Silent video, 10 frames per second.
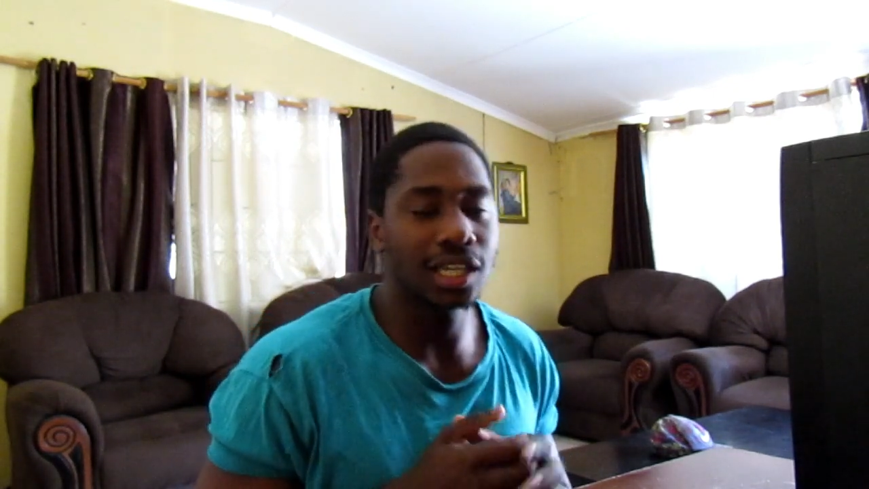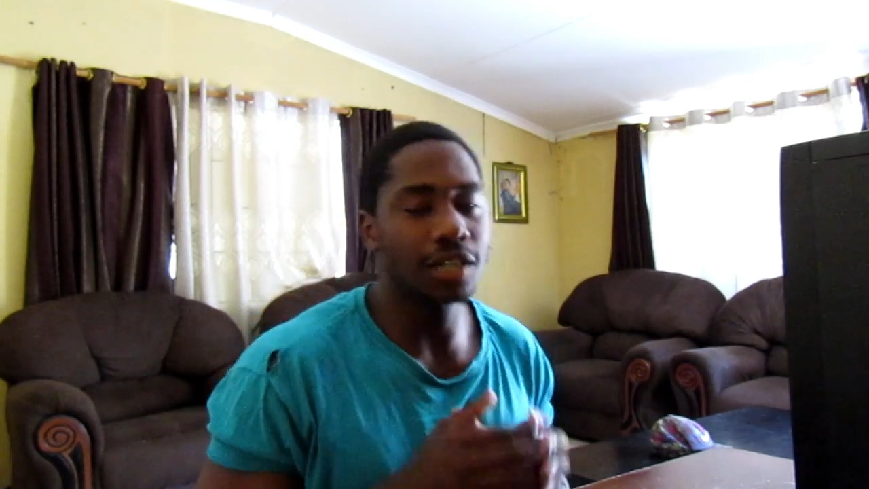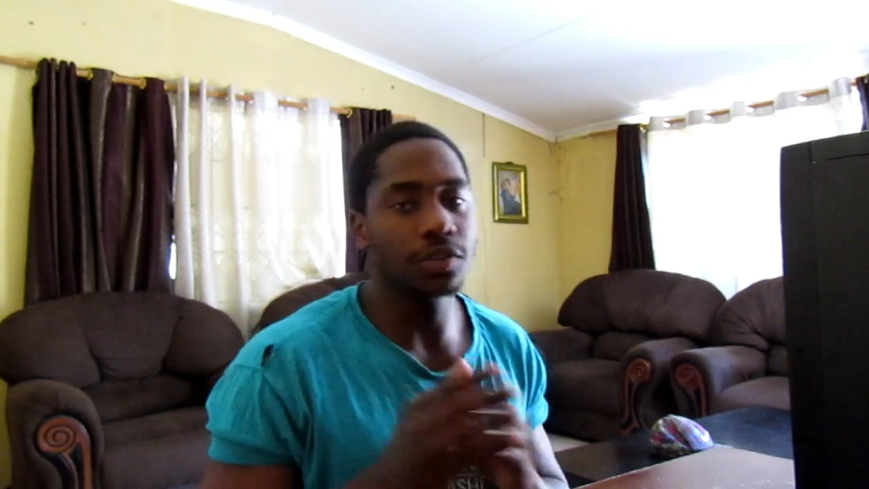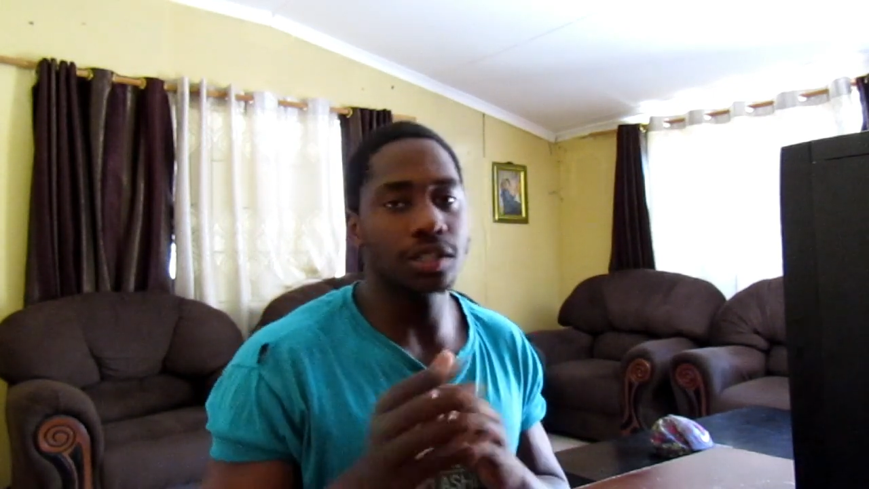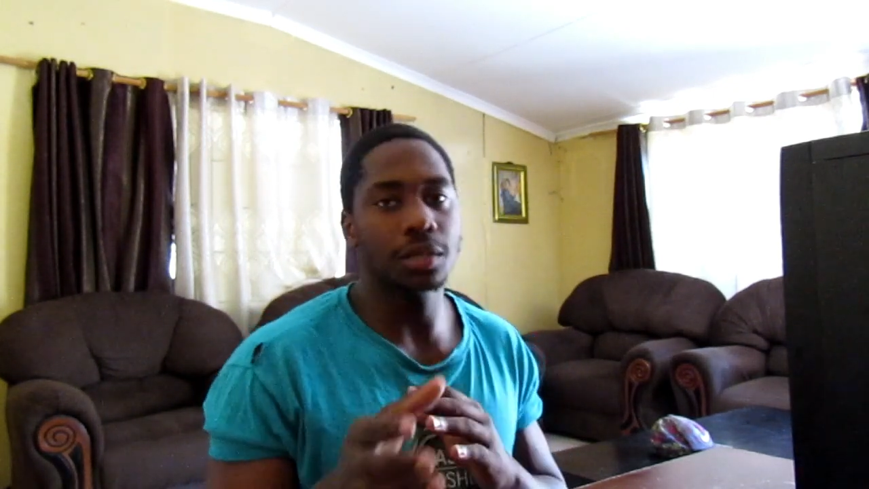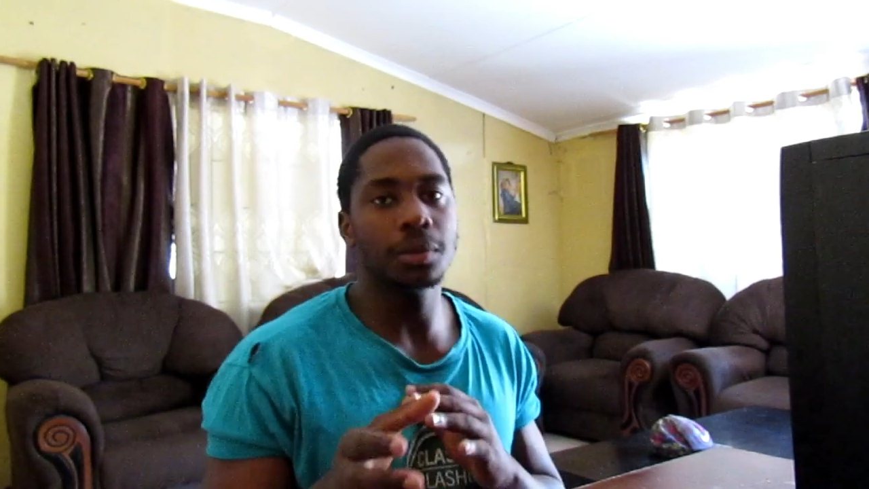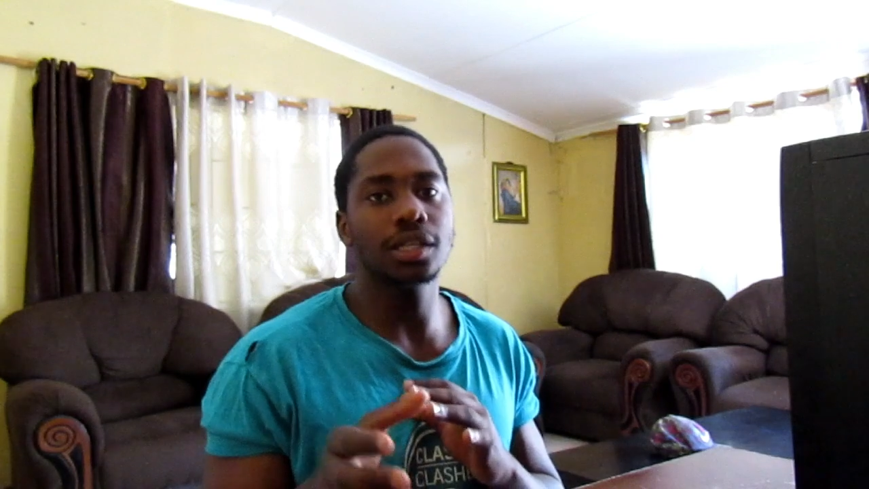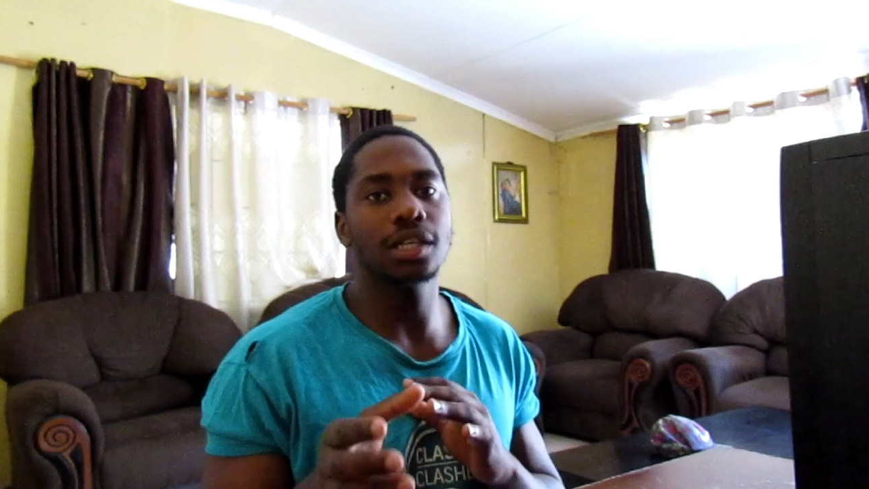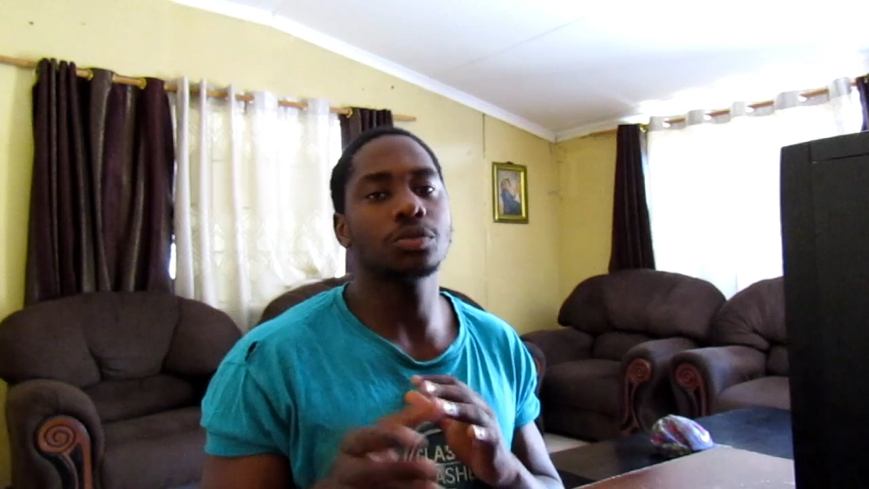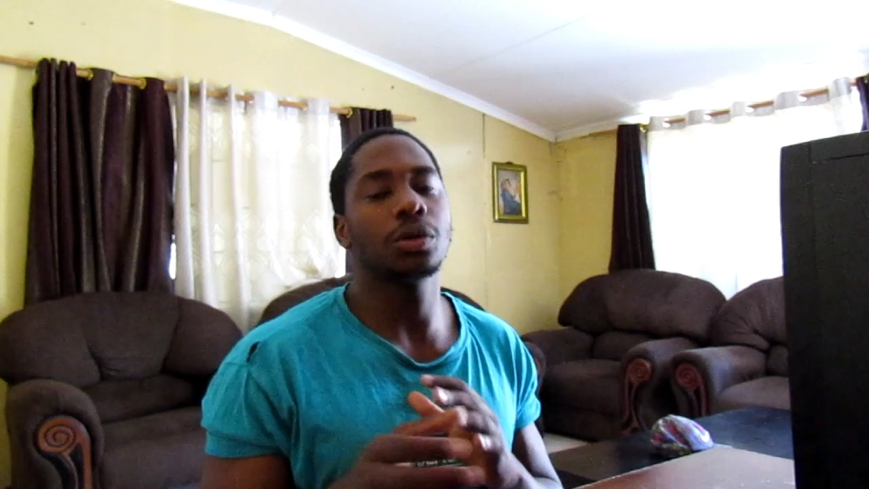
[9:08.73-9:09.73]
And if you're someone
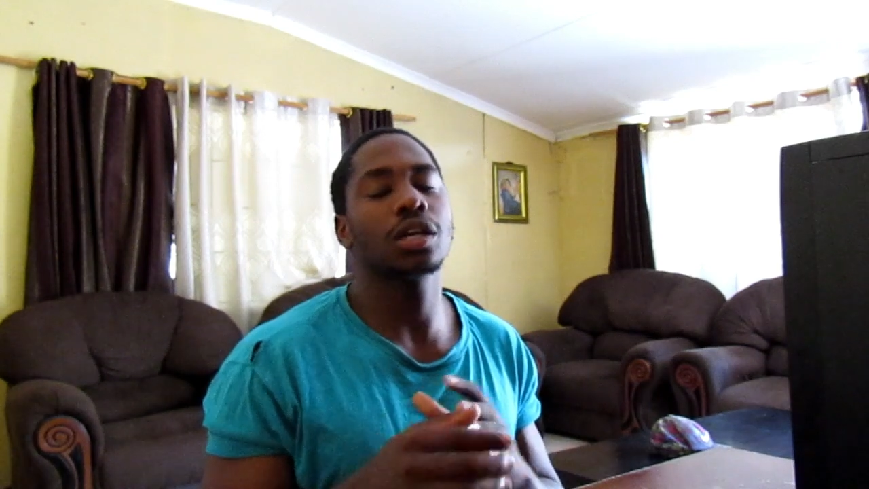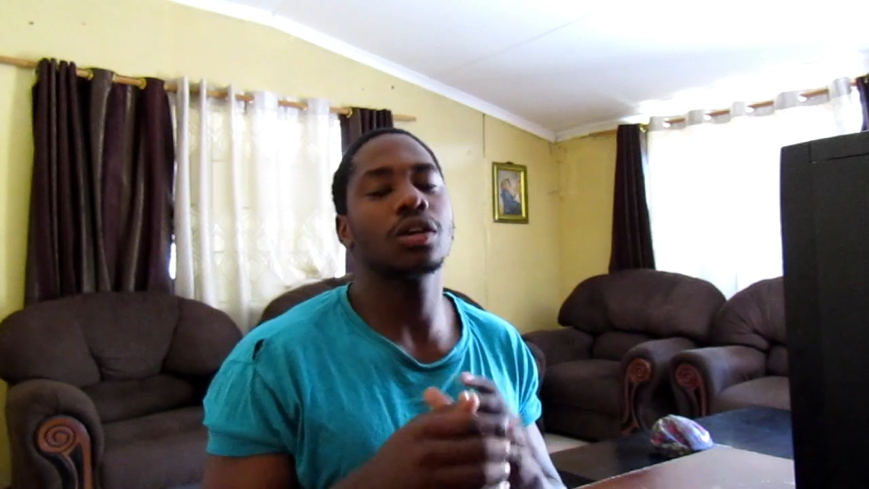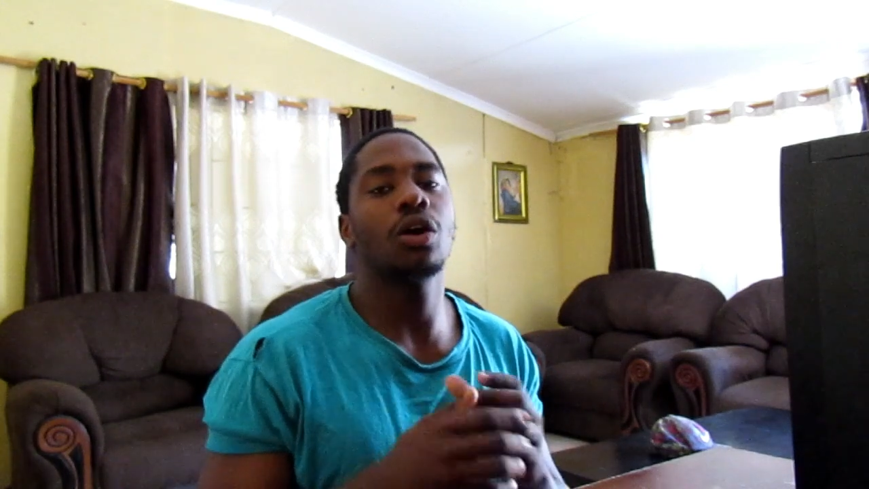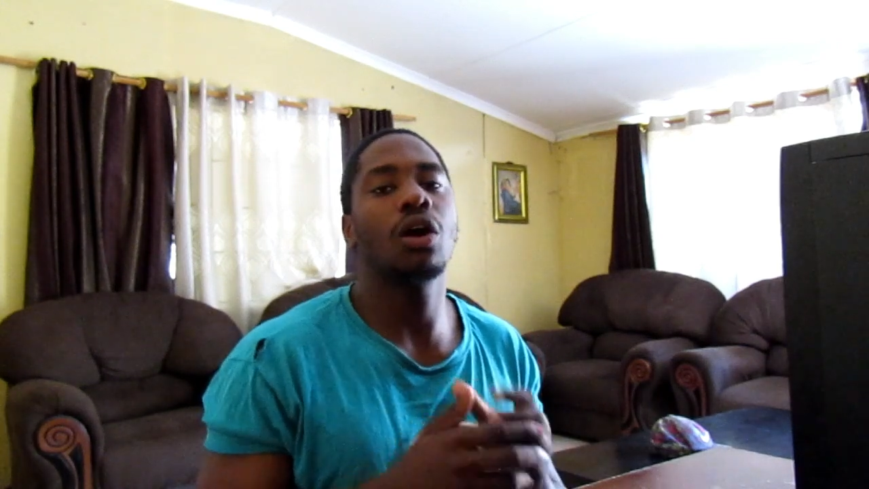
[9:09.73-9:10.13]
that's working